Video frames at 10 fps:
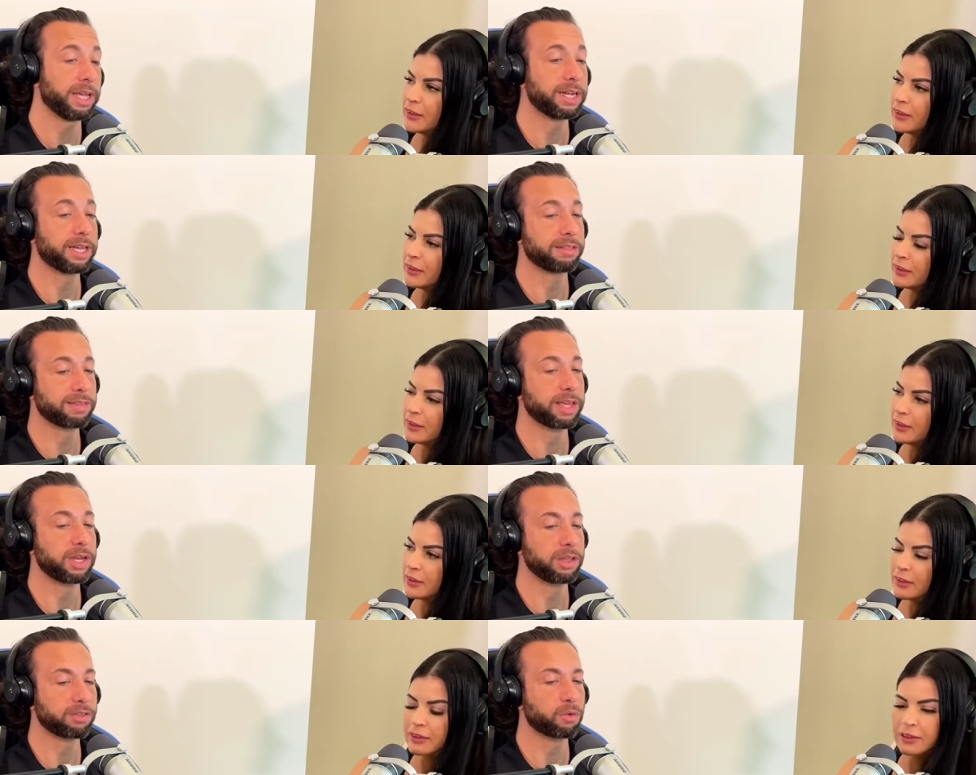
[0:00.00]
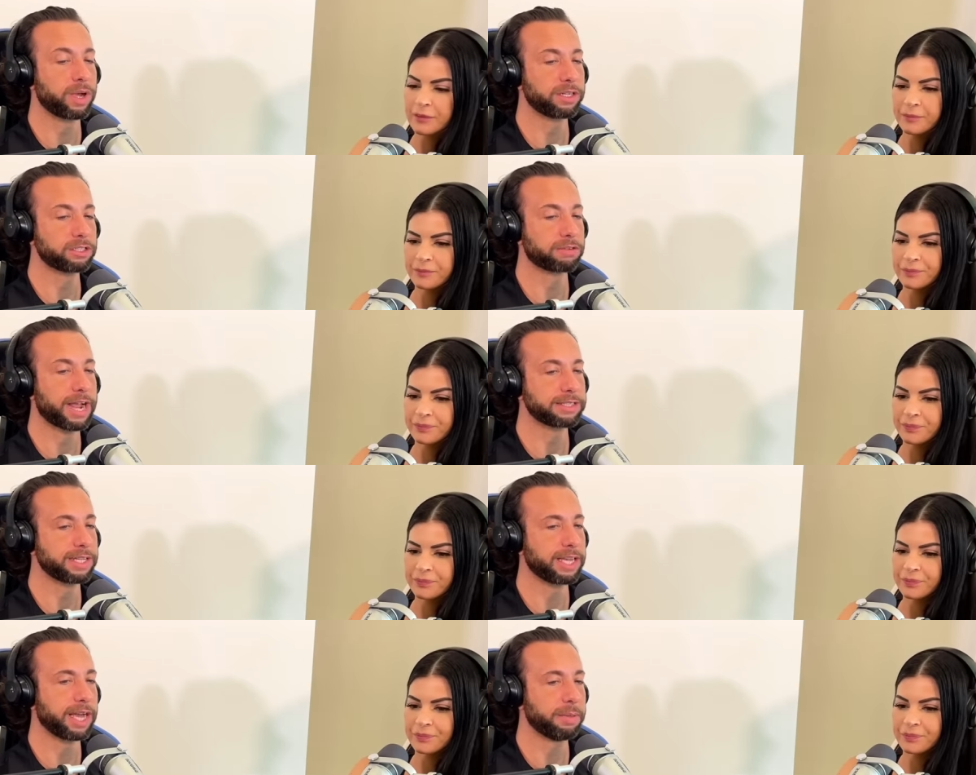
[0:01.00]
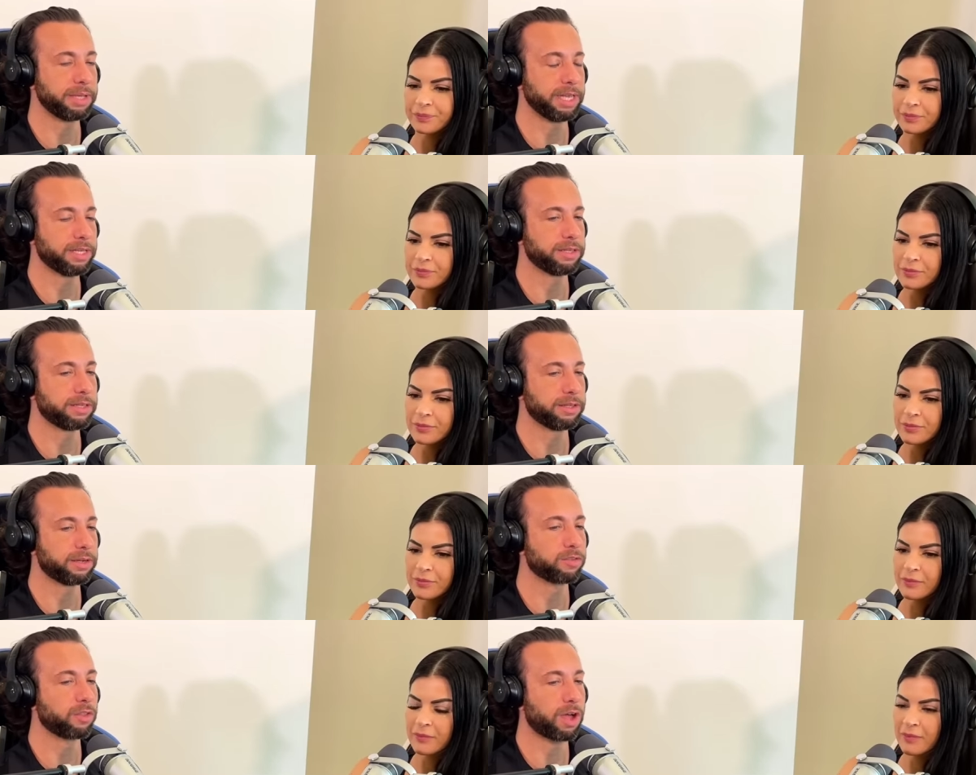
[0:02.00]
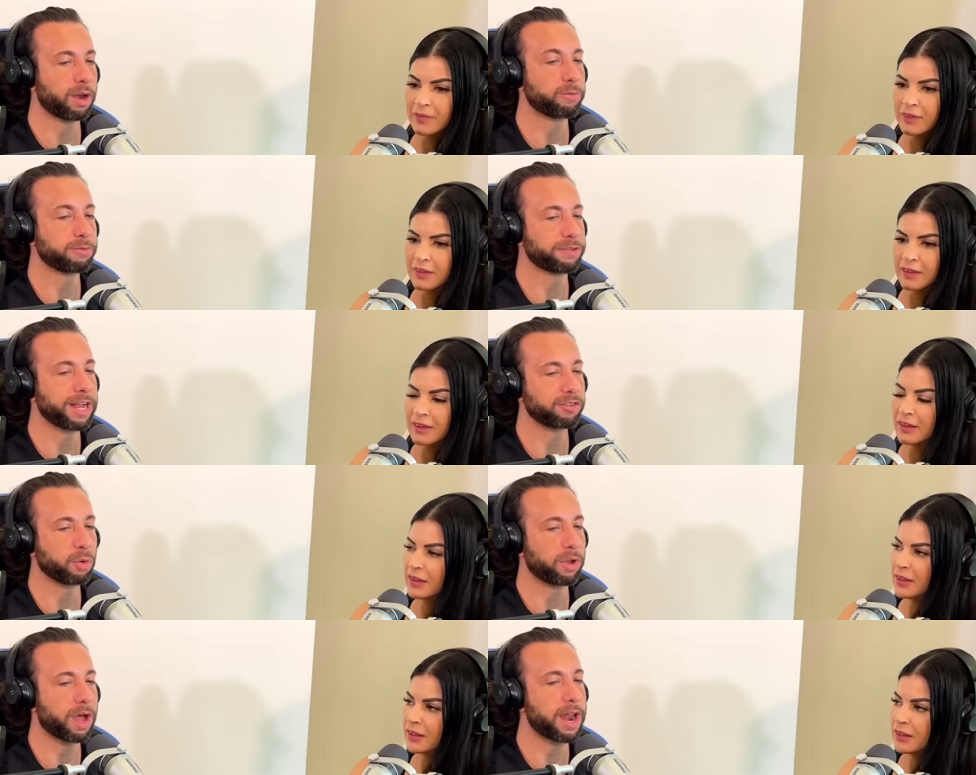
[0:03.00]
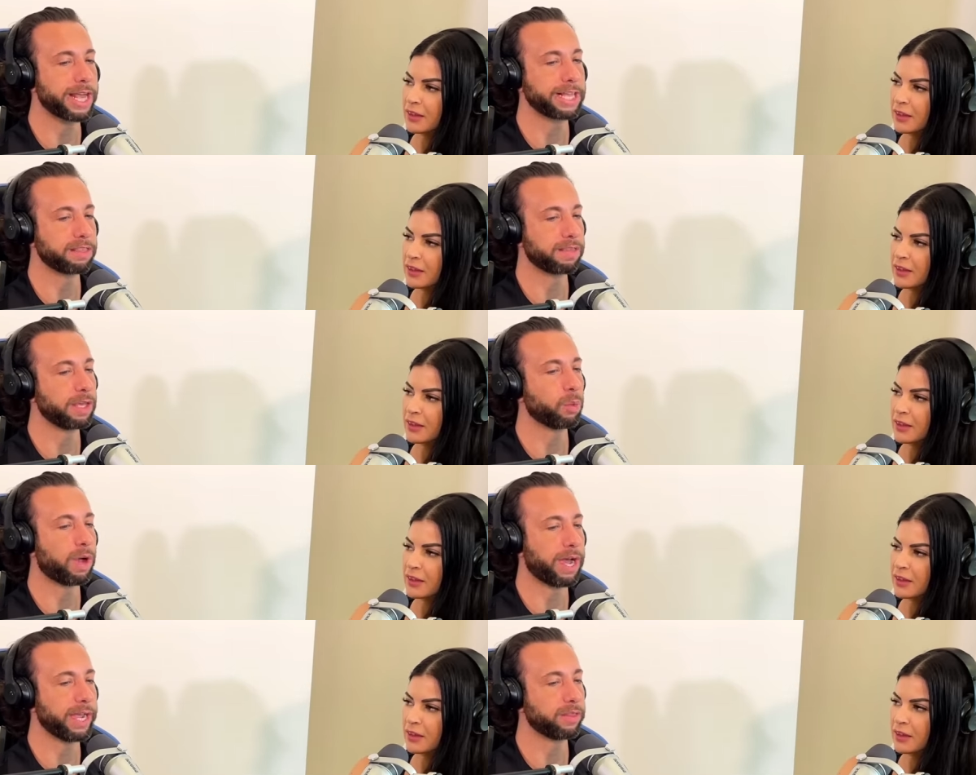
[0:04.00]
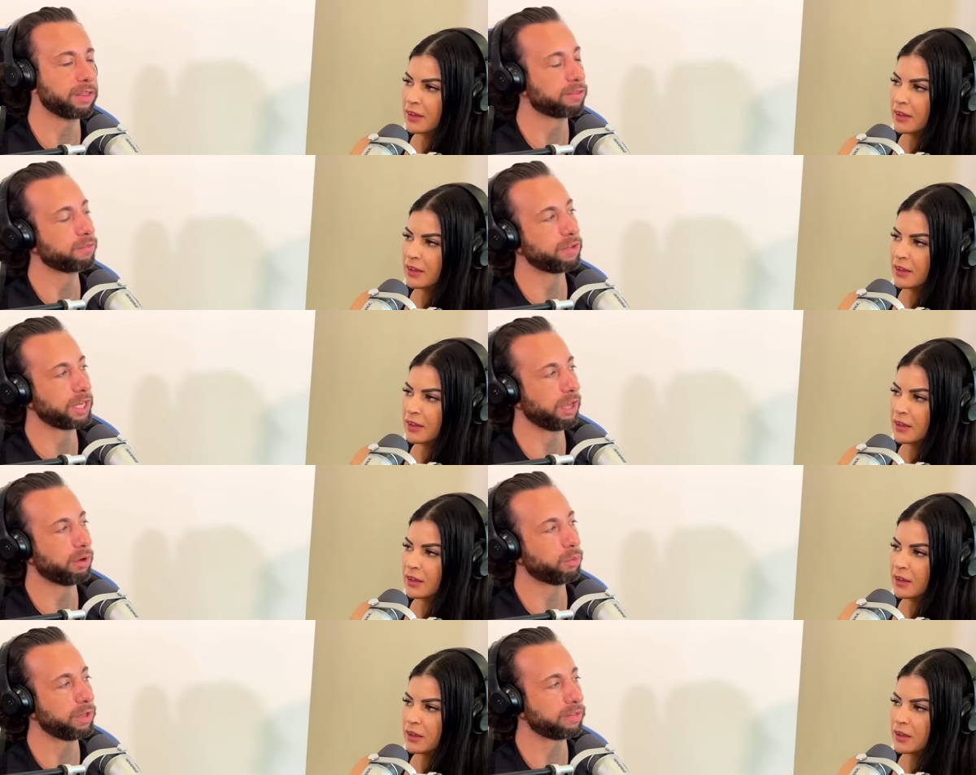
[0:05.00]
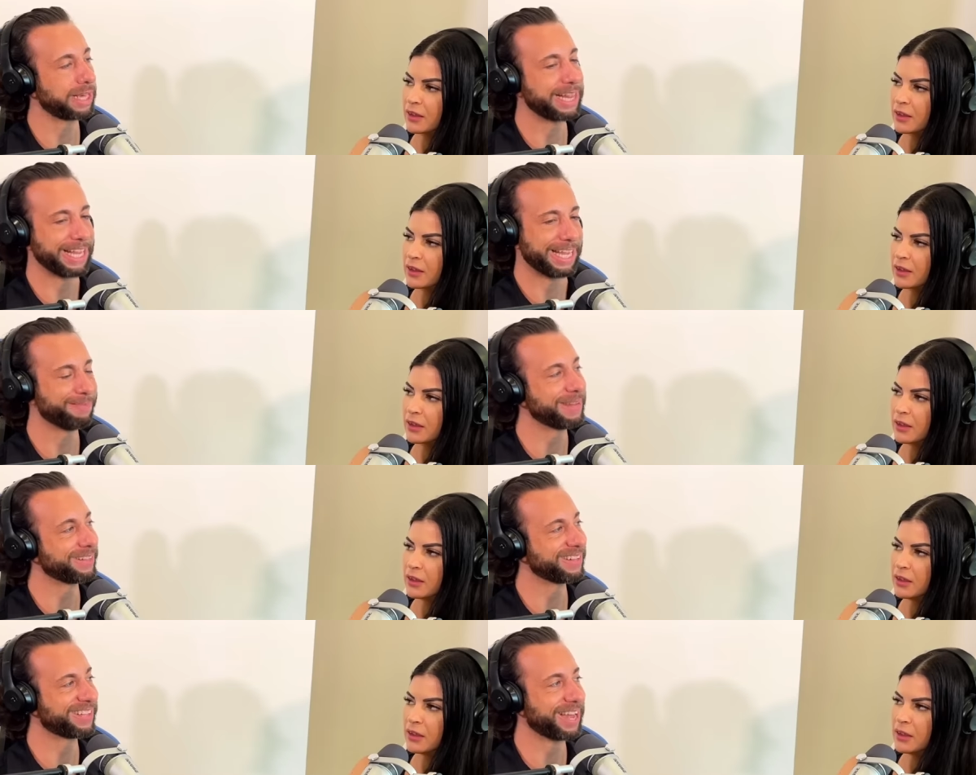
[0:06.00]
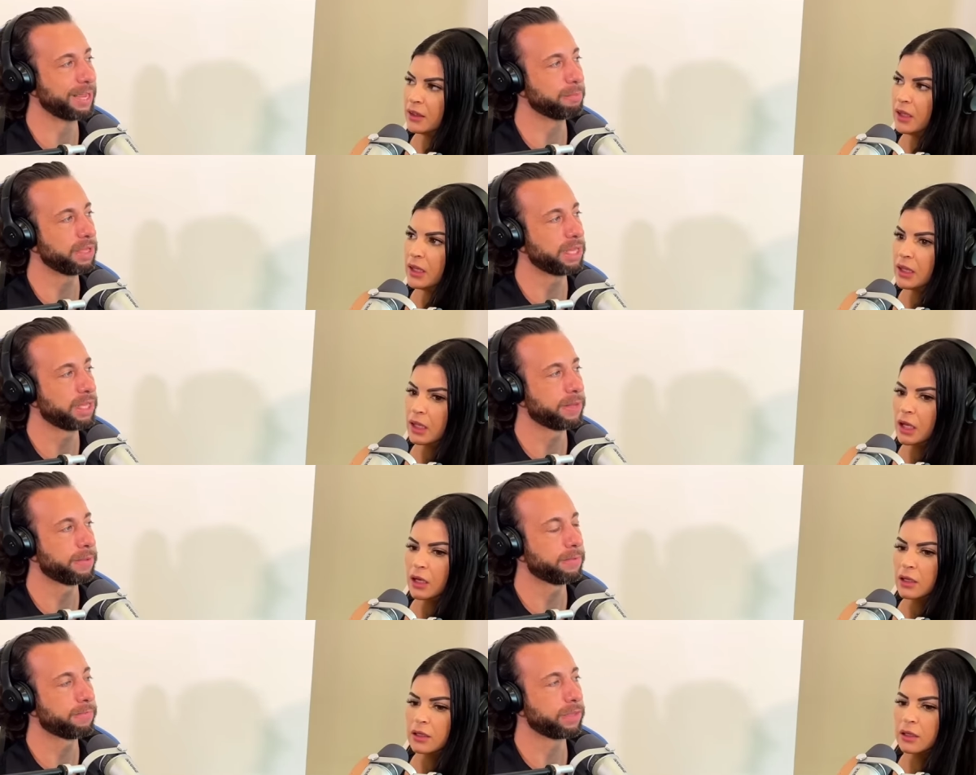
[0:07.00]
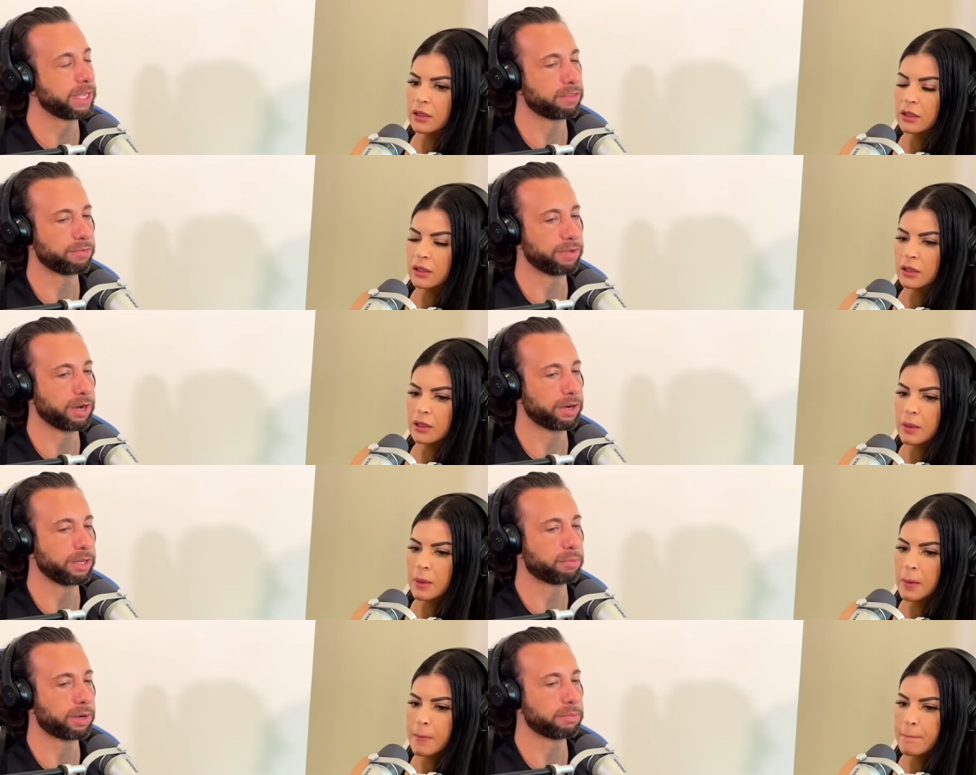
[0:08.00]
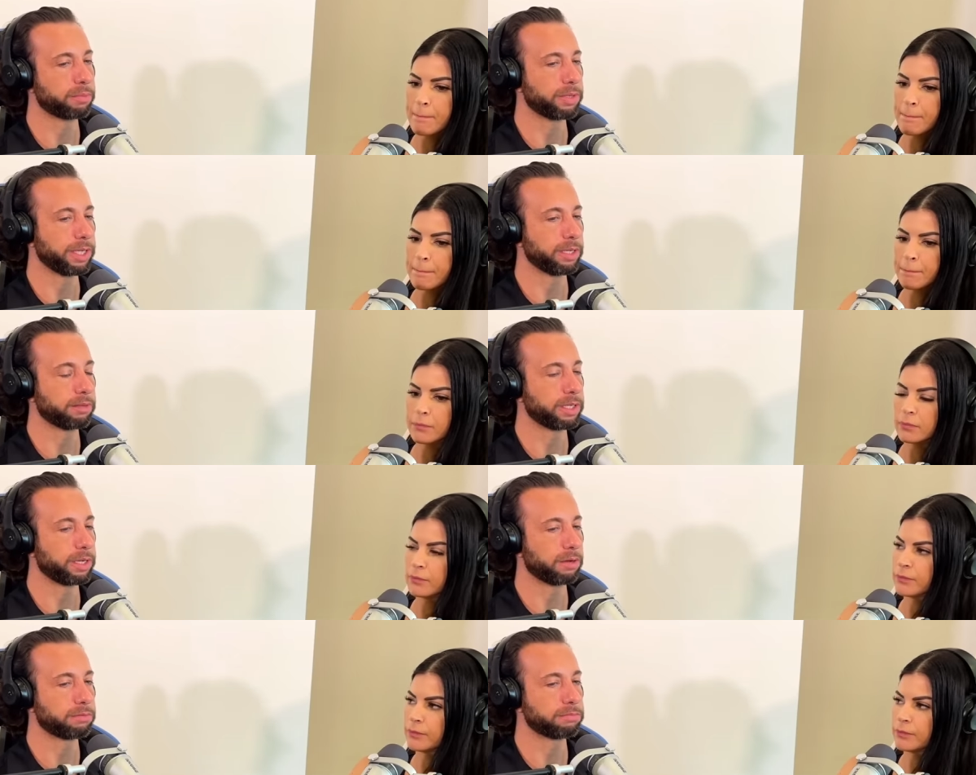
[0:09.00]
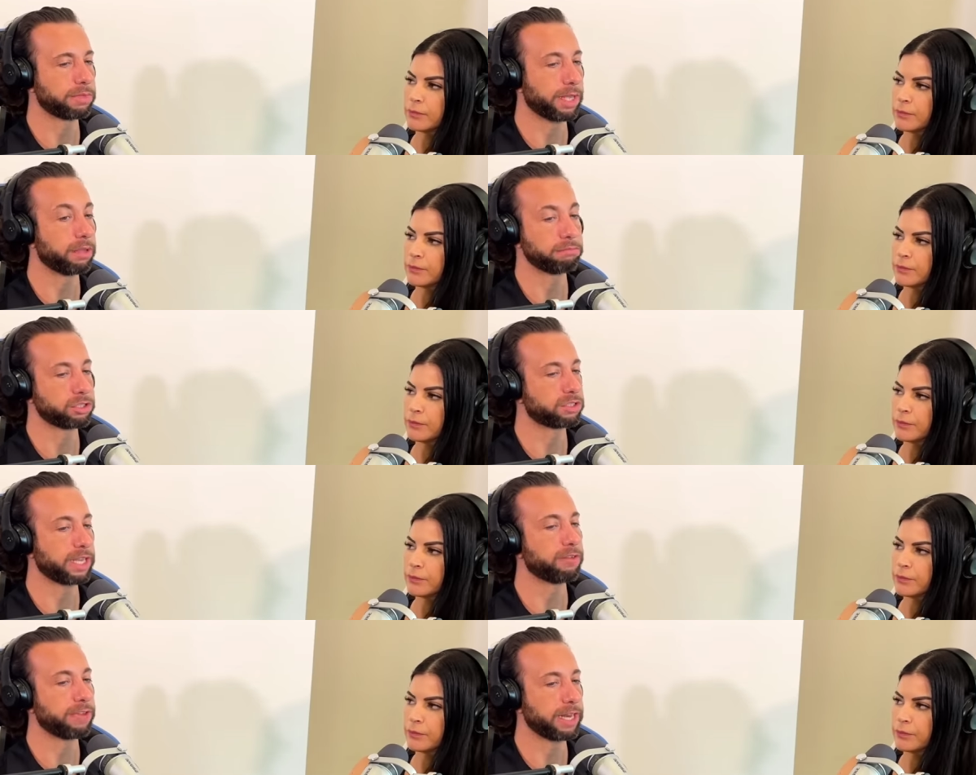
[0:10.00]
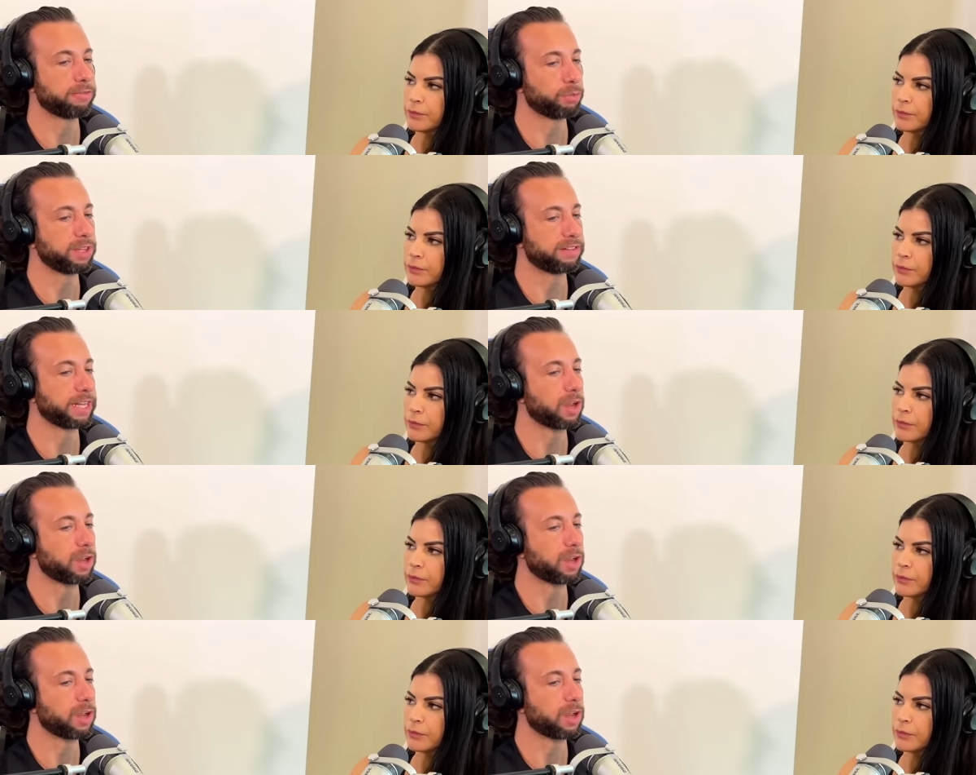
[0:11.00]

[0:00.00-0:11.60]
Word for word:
Speaker 1: It is. It is quite distracting. I mean, there's a lot of effects going on. I can see why this video was acclaimed at the time. Yeah. It's very probably, you know, just innovative with the